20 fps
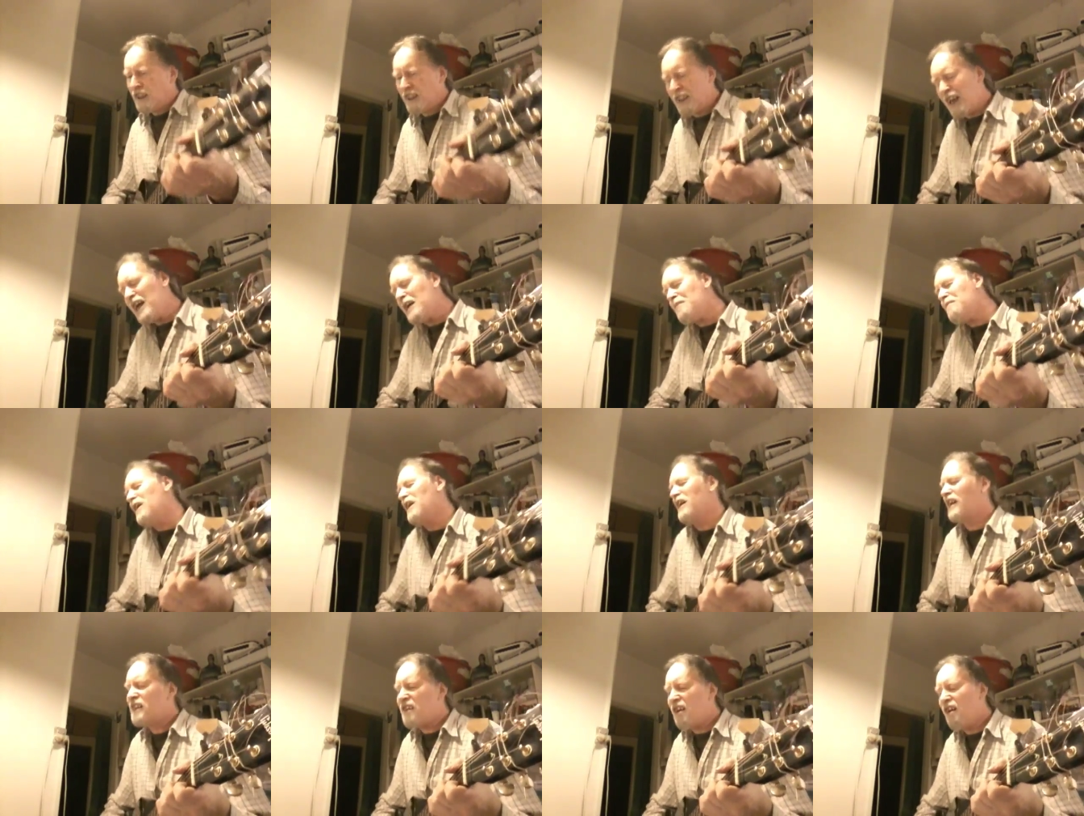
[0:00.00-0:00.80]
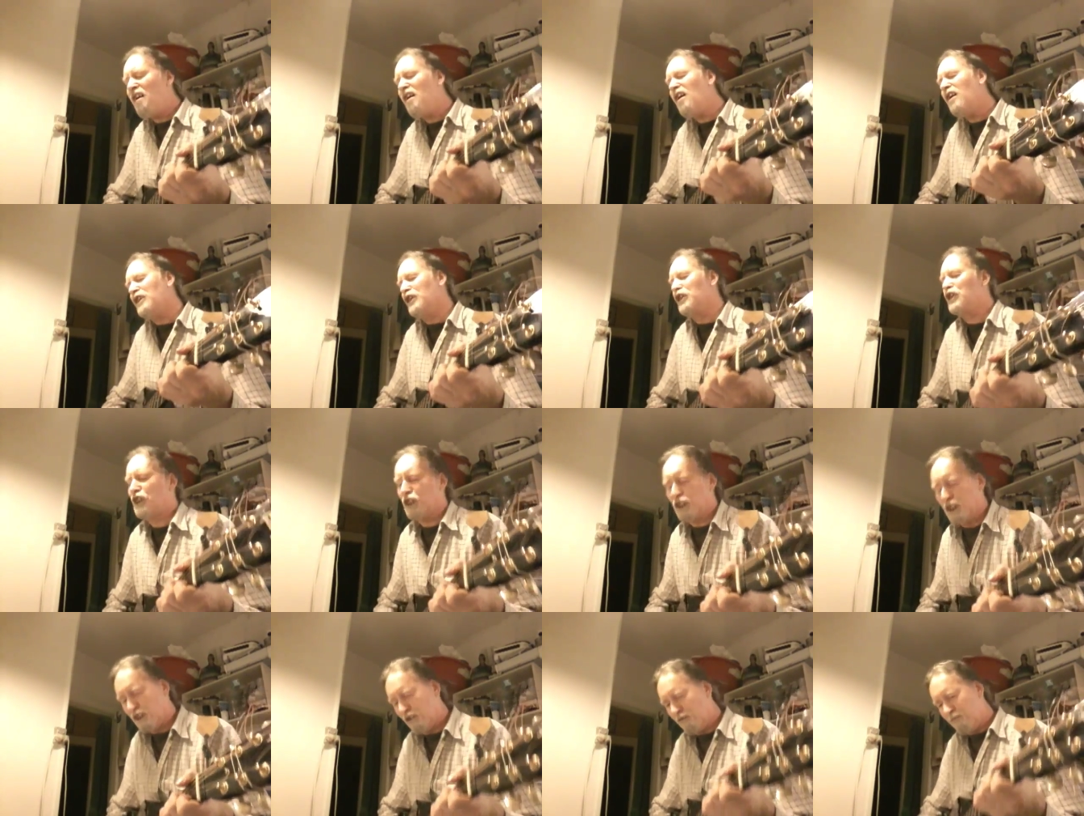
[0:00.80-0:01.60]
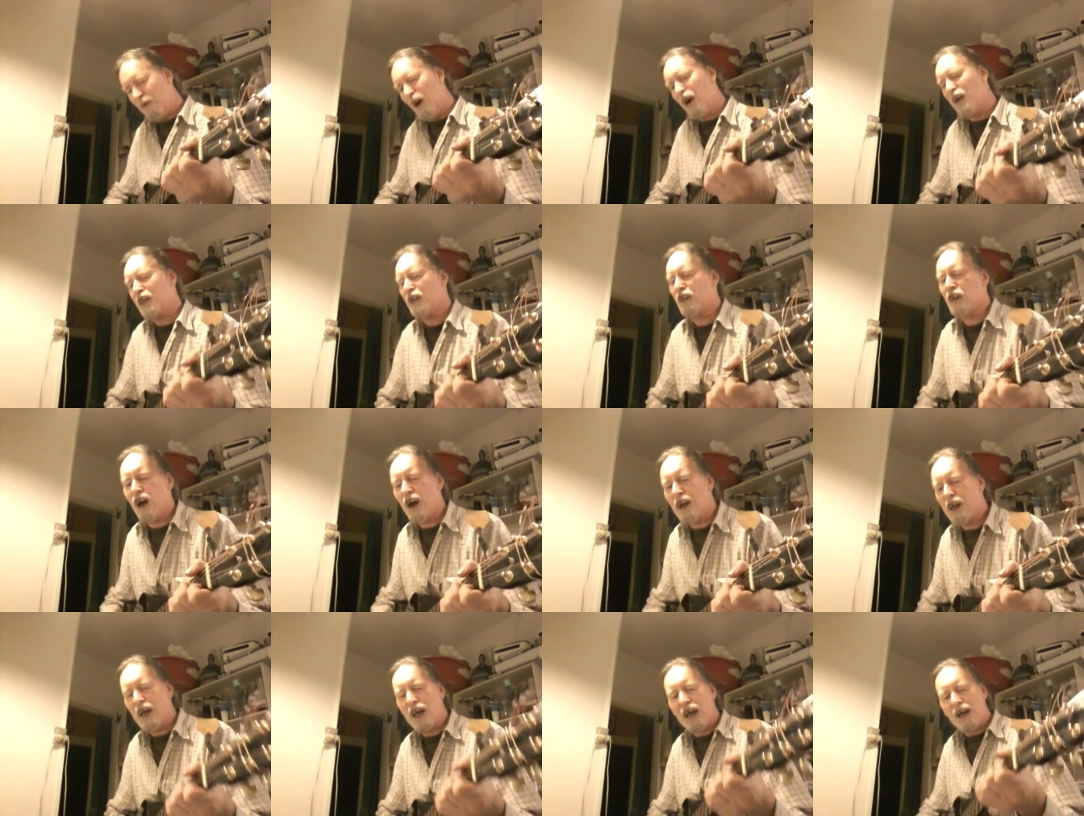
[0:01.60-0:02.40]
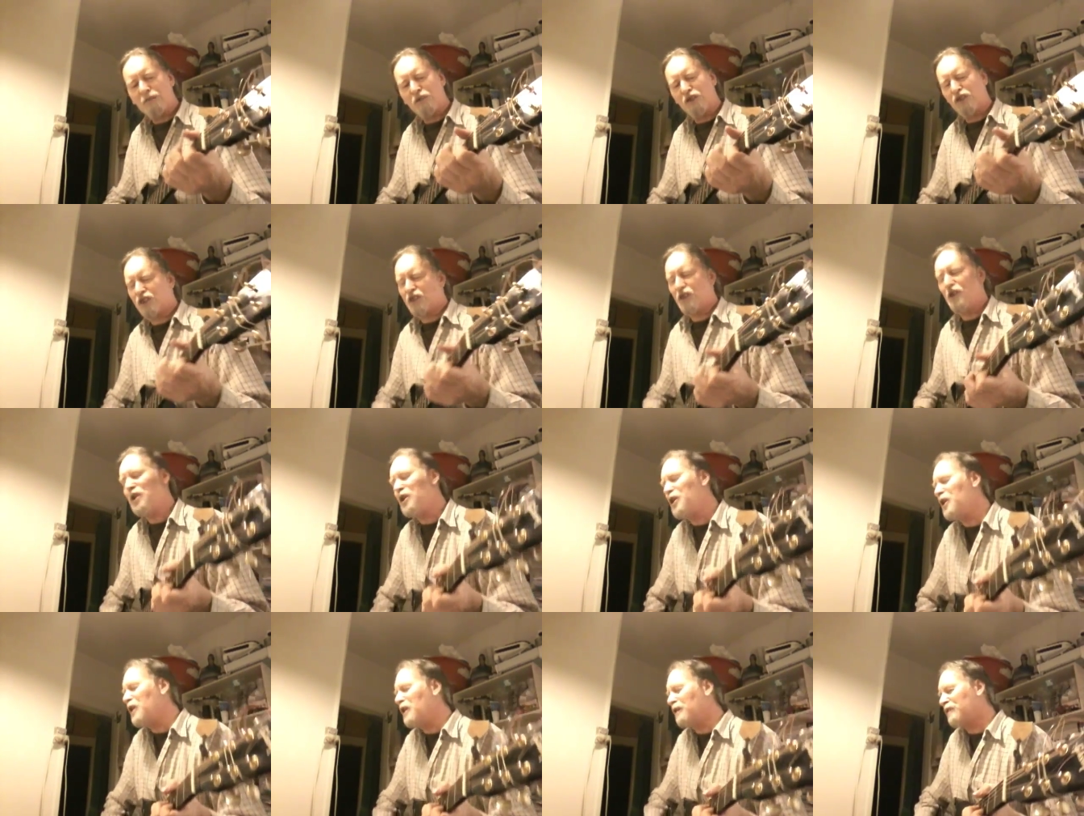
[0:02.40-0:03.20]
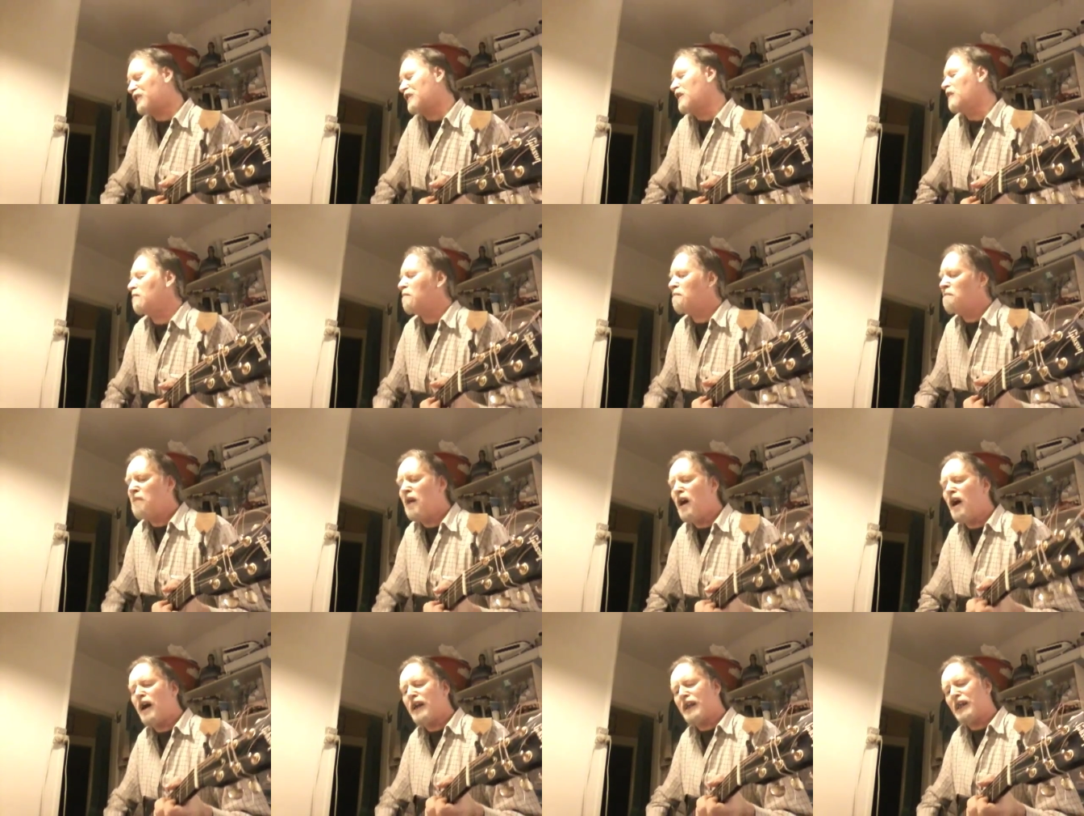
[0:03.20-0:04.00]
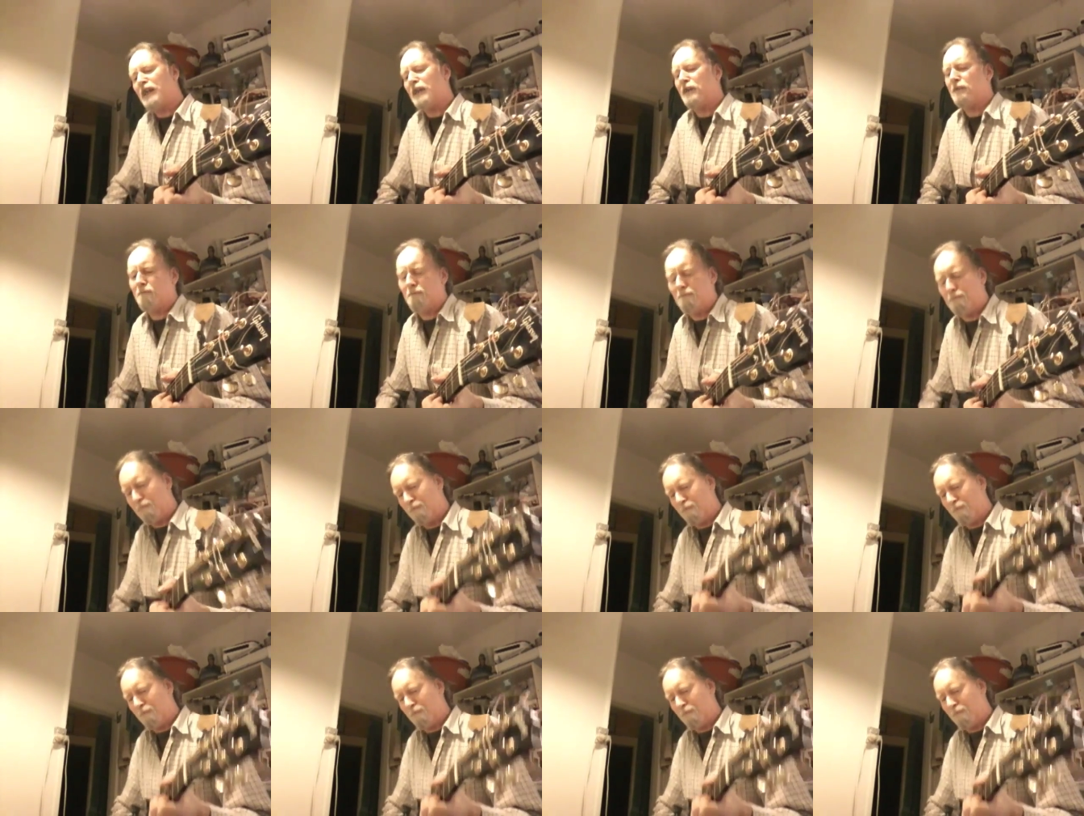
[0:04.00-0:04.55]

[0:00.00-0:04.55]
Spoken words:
they may call you chief, but you're gonna have to serve somebody.